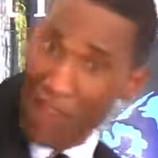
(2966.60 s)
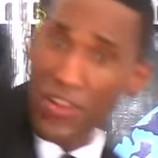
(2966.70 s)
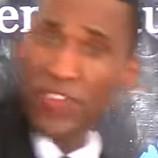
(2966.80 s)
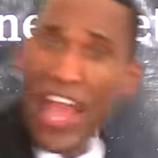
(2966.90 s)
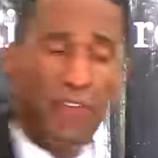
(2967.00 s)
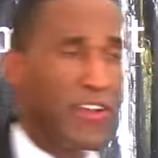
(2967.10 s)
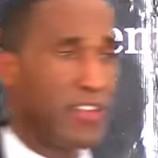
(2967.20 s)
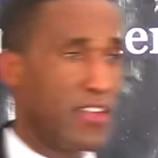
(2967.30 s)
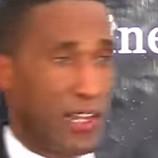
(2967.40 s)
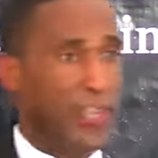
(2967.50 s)
Seventh-day
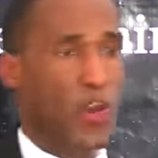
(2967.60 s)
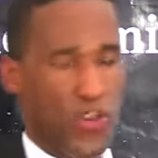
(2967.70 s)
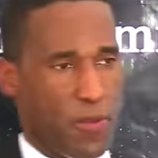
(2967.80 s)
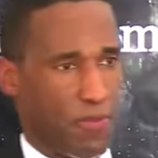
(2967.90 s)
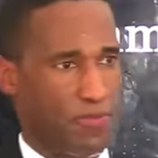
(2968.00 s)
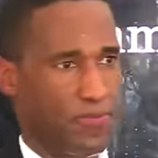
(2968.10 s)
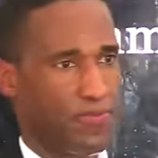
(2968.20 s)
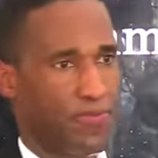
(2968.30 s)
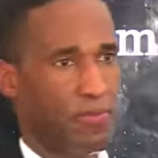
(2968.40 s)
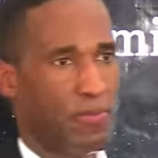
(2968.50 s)
Adventist leadership.
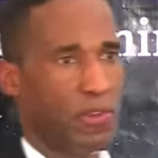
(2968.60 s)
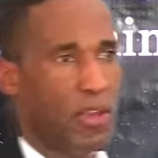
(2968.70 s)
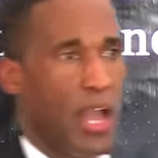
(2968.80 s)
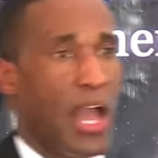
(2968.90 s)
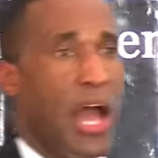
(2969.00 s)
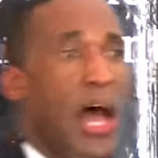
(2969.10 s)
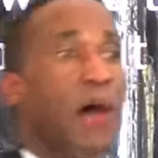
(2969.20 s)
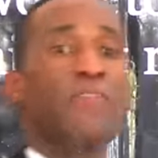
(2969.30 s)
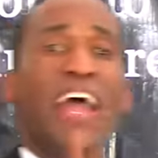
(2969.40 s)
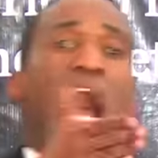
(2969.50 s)

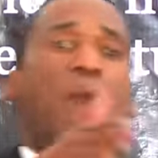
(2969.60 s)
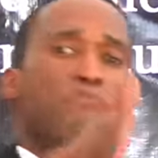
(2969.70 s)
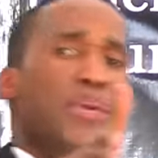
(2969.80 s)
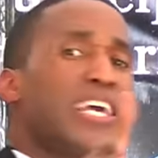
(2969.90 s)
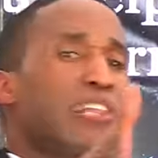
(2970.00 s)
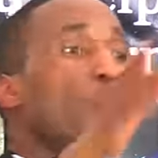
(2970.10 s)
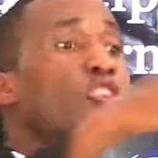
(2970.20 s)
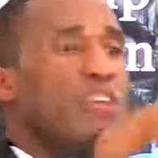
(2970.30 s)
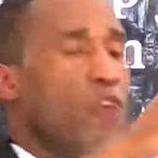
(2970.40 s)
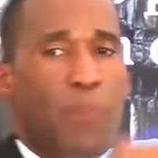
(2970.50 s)
They appeal
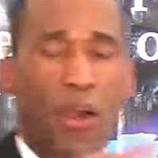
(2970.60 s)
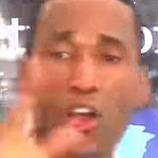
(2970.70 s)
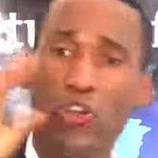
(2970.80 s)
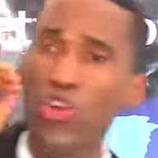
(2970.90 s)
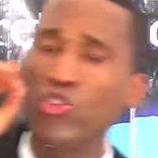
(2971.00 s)
to civil power.